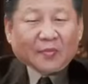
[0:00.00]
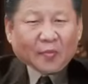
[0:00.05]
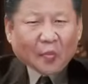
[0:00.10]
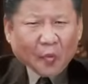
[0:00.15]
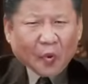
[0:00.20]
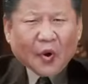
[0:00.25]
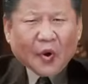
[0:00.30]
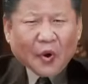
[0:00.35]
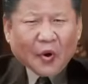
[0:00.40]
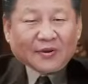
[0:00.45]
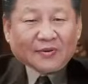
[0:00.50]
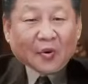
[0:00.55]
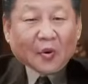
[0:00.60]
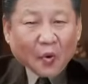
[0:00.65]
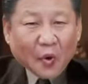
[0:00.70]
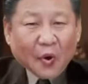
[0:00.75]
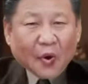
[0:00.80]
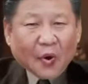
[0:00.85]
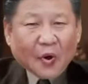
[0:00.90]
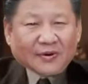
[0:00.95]
Good,
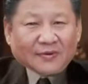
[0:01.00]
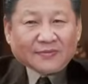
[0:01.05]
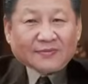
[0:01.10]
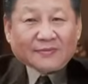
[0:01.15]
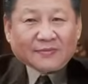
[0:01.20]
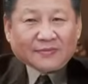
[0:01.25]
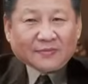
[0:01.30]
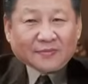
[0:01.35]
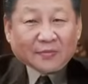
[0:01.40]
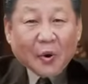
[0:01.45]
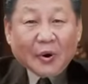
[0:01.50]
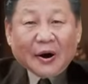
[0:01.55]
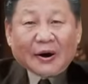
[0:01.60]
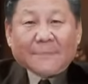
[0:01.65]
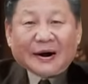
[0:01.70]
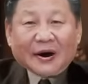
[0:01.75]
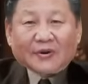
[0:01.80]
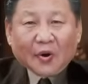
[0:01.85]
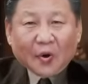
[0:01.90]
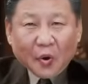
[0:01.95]
good. What
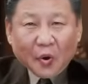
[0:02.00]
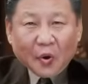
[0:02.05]
about you?